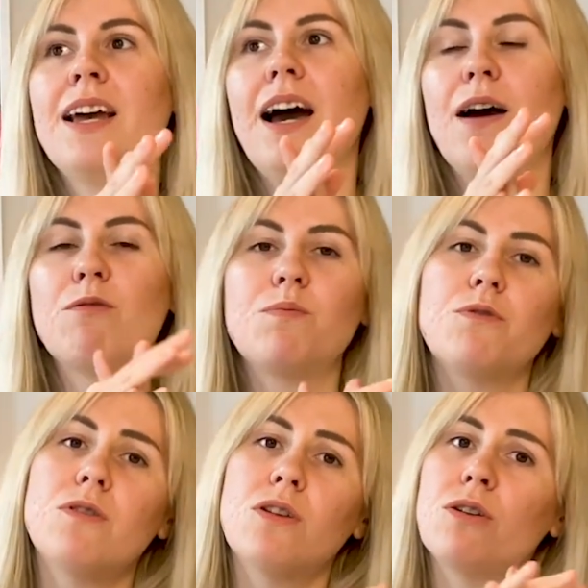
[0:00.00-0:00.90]
I would
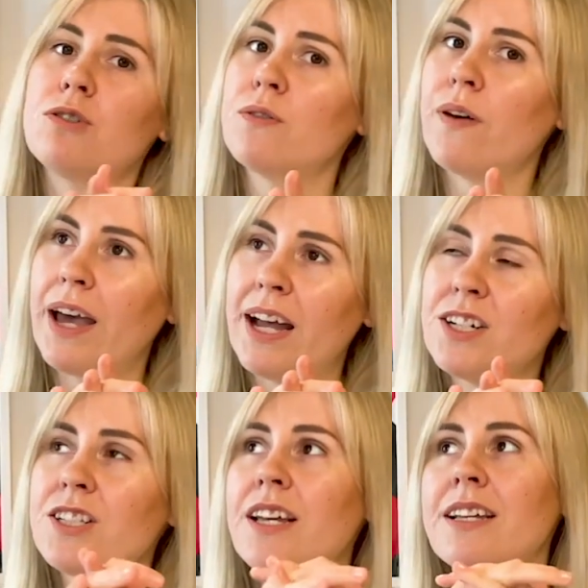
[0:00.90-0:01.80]
put lots of
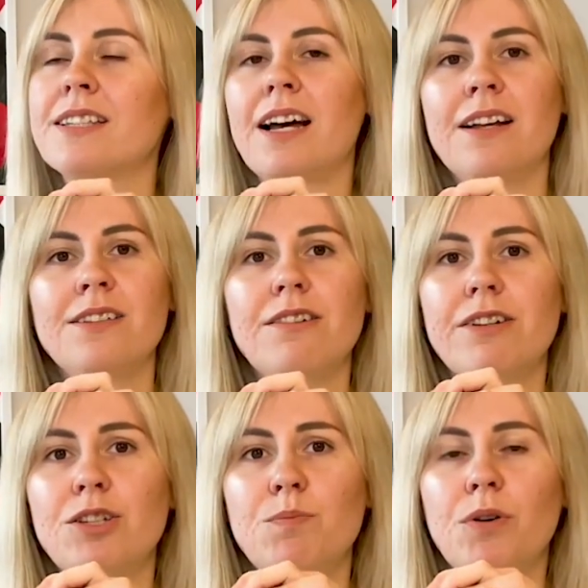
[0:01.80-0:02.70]
hashtags under
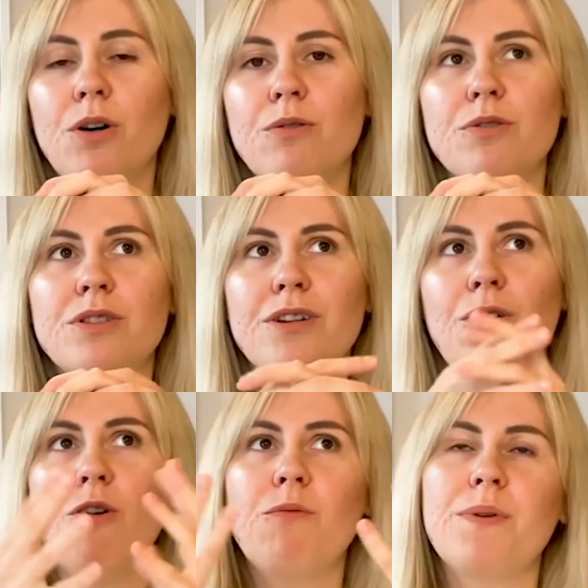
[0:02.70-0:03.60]
each post,
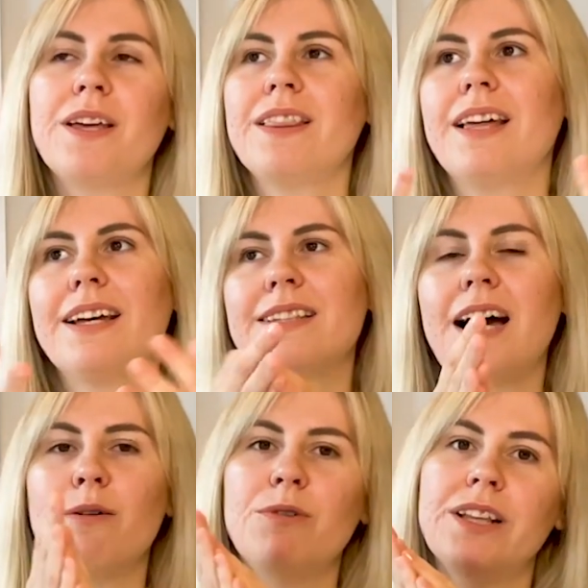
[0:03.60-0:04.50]
hoping that
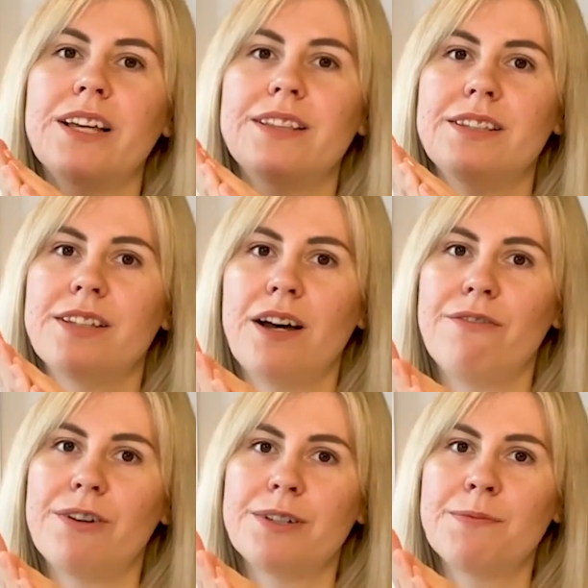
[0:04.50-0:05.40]
I will get
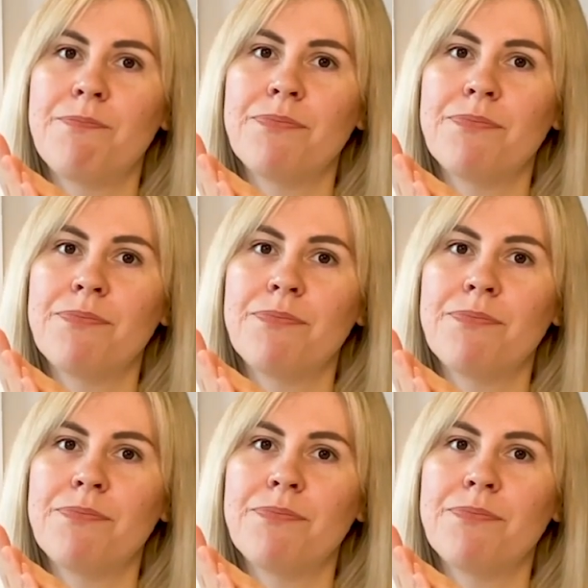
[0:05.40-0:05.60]
discovered.